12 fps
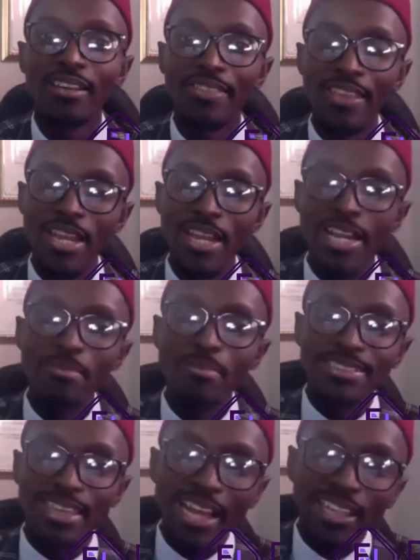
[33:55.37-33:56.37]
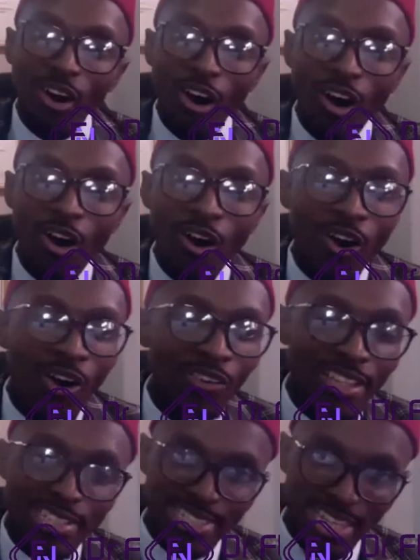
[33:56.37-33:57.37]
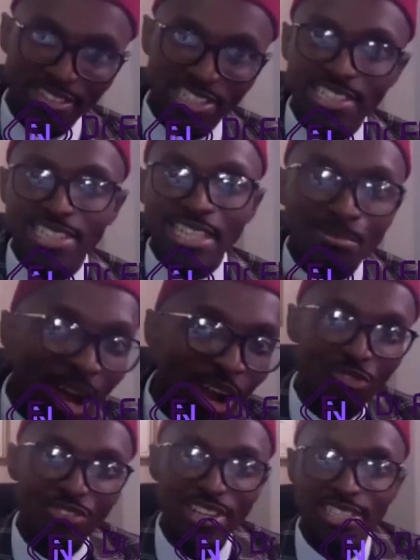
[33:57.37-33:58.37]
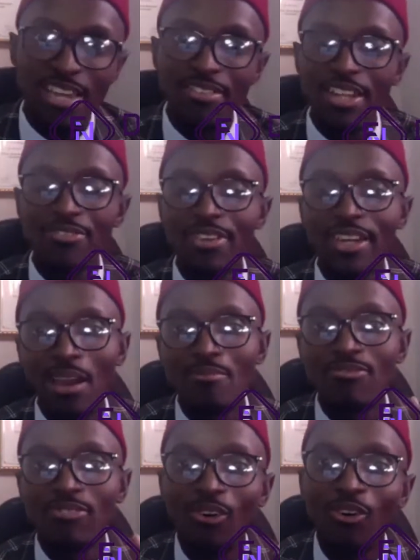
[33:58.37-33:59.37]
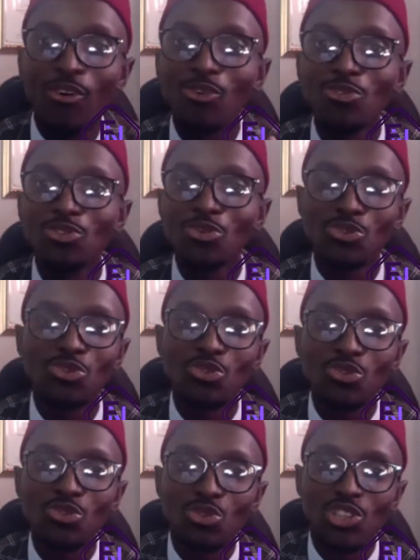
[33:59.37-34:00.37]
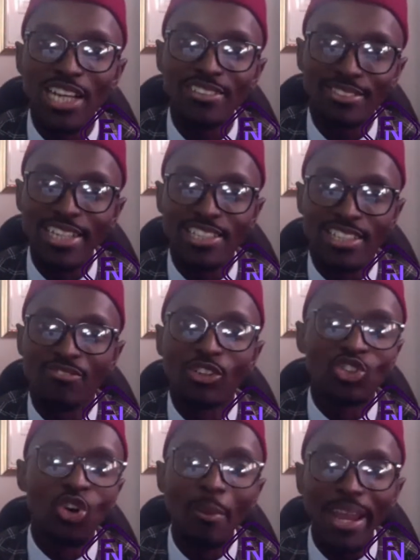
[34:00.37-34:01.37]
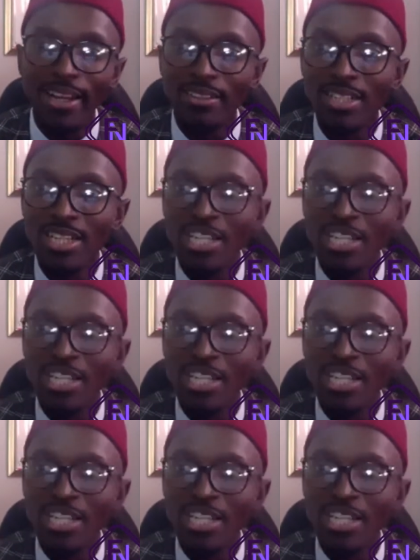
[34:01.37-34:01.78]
he must get all these services in my office, even if he came to just register for domain,